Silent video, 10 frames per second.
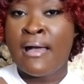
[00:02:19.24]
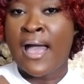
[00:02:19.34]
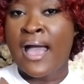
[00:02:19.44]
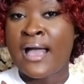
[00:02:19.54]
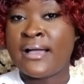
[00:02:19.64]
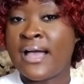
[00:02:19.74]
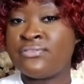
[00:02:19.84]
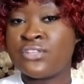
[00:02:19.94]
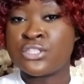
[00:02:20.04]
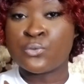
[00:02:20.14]
I
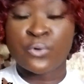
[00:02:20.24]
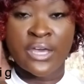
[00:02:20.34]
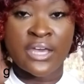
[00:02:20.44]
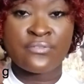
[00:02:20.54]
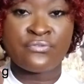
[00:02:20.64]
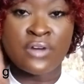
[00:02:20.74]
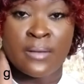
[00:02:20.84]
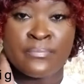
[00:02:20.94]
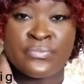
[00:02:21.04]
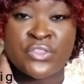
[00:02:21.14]
got this wig
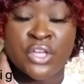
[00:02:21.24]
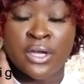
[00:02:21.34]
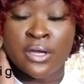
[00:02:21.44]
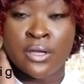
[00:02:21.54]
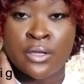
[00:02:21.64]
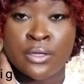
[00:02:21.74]
from the